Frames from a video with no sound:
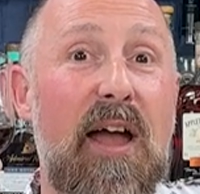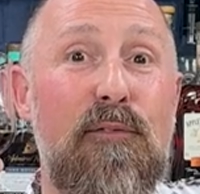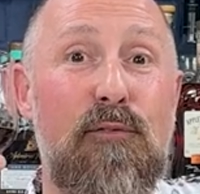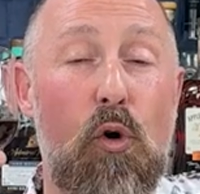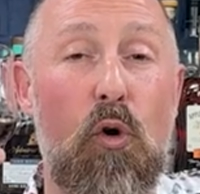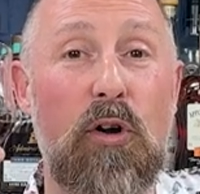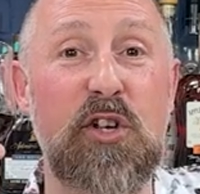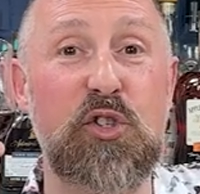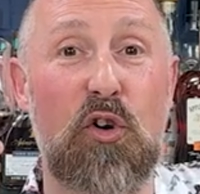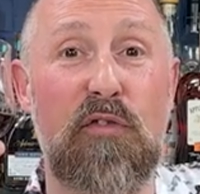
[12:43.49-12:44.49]
for
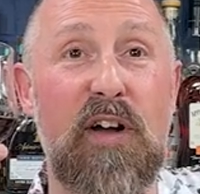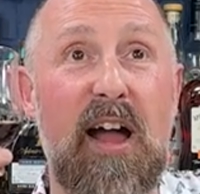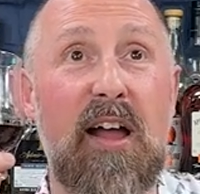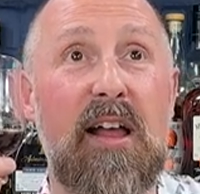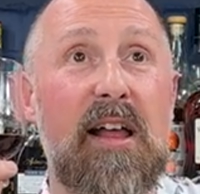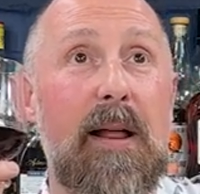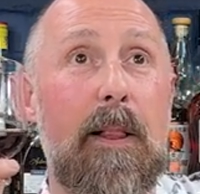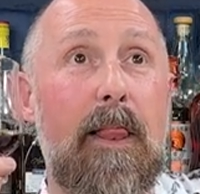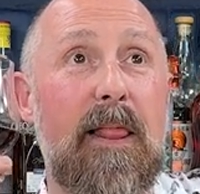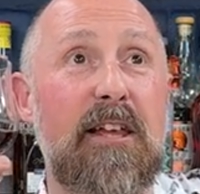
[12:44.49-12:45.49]
sort of a,
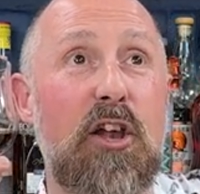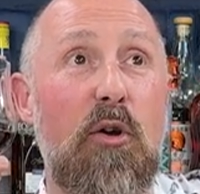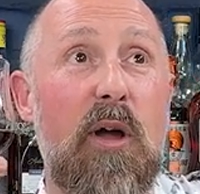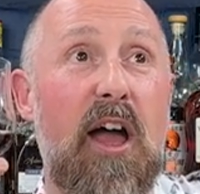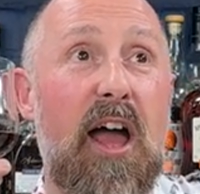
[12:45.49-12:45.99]
you know,